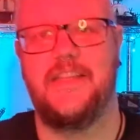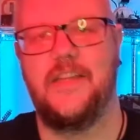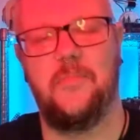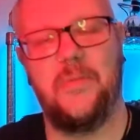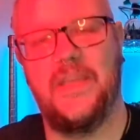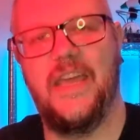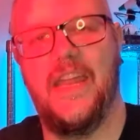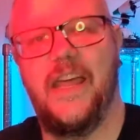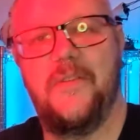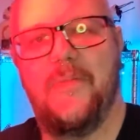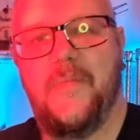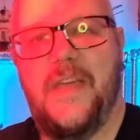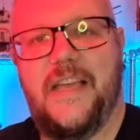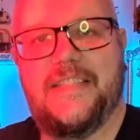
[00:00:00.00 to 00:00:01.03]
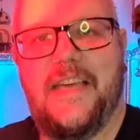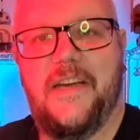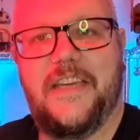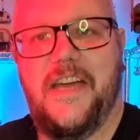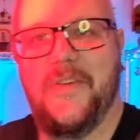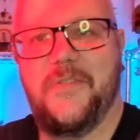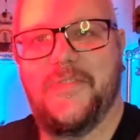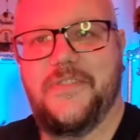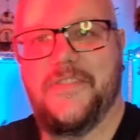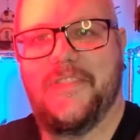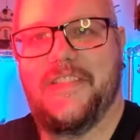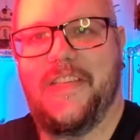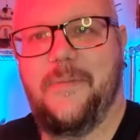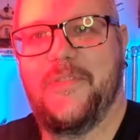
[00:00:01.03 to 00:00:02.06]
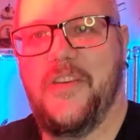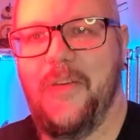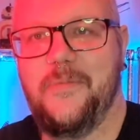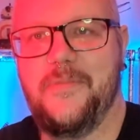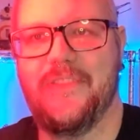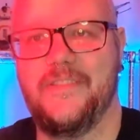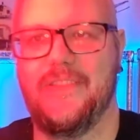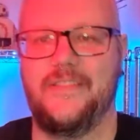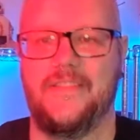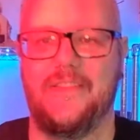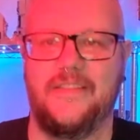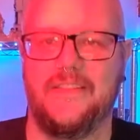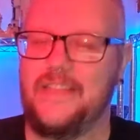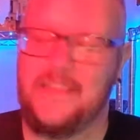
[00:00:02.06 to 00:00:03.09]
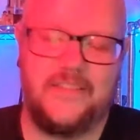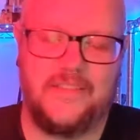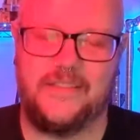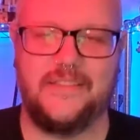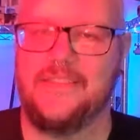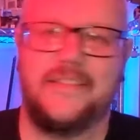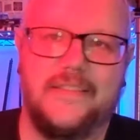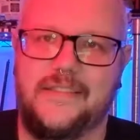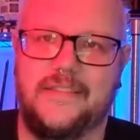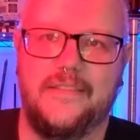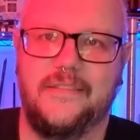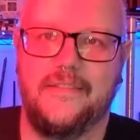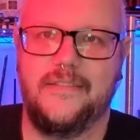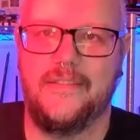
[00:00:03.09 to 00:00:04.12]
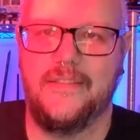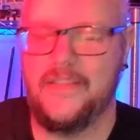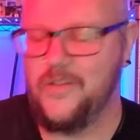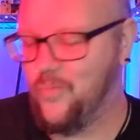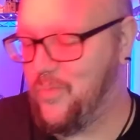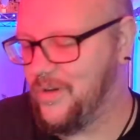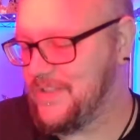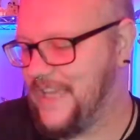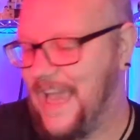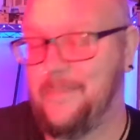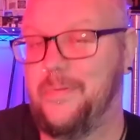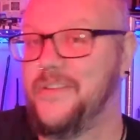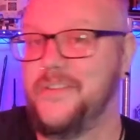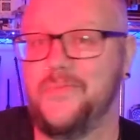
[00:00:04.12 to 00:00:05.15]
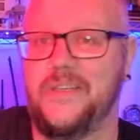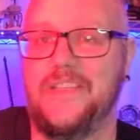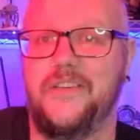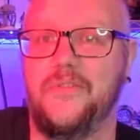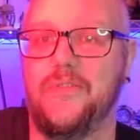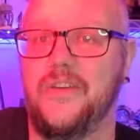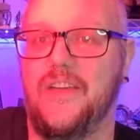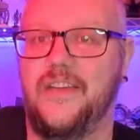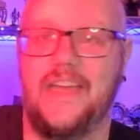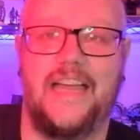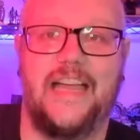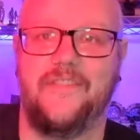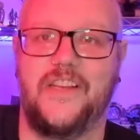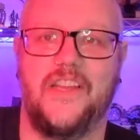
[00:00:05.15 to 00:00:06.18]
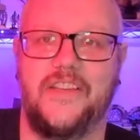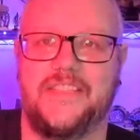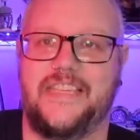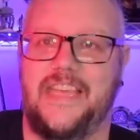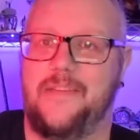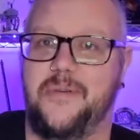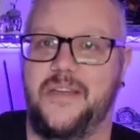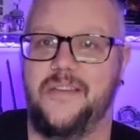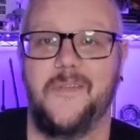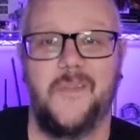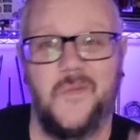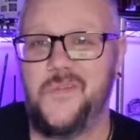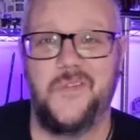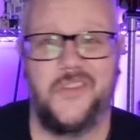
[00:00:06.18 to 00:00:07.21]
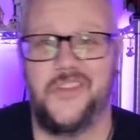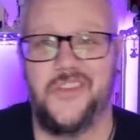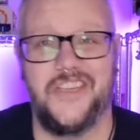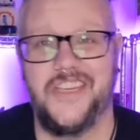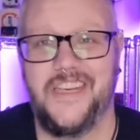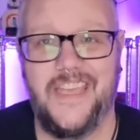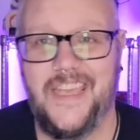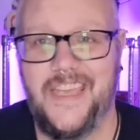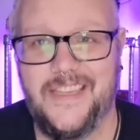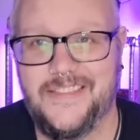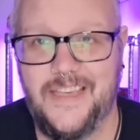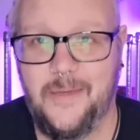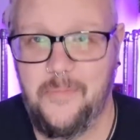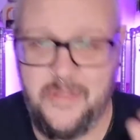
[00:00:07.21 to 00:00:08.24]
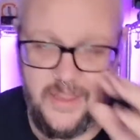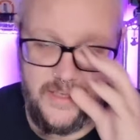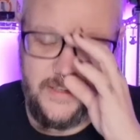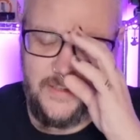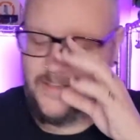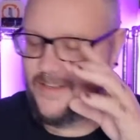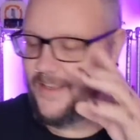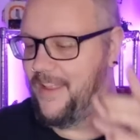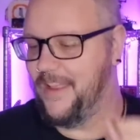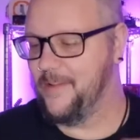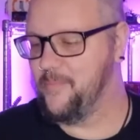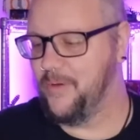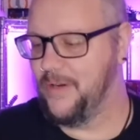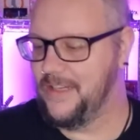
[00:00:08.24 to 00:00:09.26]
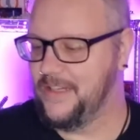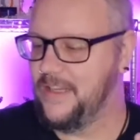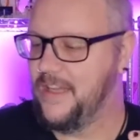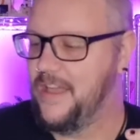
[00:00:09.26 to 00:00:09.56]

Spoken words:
But, you know, that's how it goes sometimes. That's what happens when you have a lightsaber. You're going to hit something. Oh, that's brilliant.